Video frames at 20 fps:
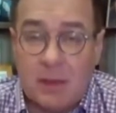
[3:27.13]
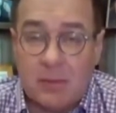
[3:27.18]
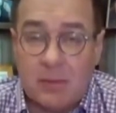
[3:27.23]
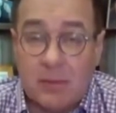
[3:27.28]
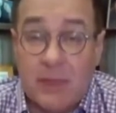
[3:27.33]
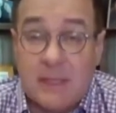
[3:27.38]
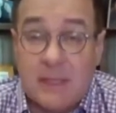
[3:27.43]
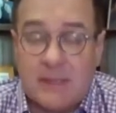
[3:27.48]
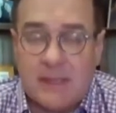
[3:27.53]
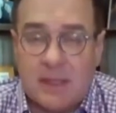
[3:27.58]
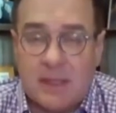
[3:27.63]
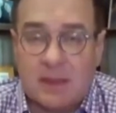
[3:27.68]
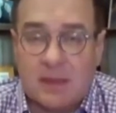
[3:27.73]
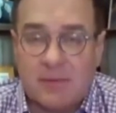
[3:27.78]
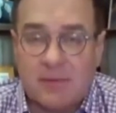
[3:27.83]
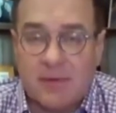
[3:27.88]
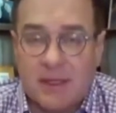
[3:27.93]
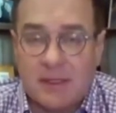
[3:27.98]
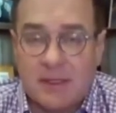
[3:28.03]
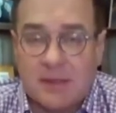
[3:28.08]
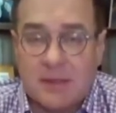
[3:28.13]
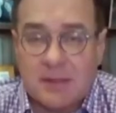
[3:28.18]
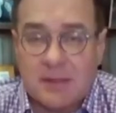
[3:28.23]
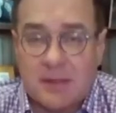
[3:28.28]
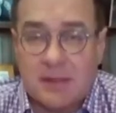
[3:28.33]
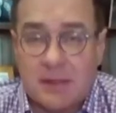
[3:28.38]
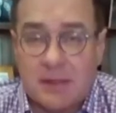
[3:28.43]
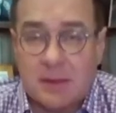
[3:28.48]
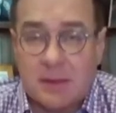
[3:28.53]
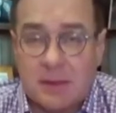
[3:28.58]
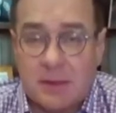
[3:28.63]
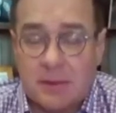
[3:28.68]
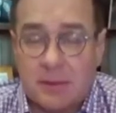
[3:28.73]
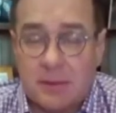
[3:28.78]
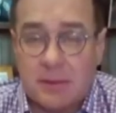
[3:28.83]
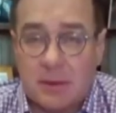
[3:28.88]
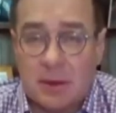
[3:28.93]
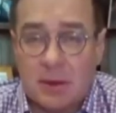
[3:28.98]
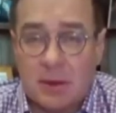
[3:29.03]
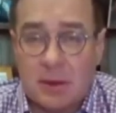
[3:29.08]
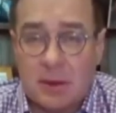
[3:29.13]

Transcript: retail investors in who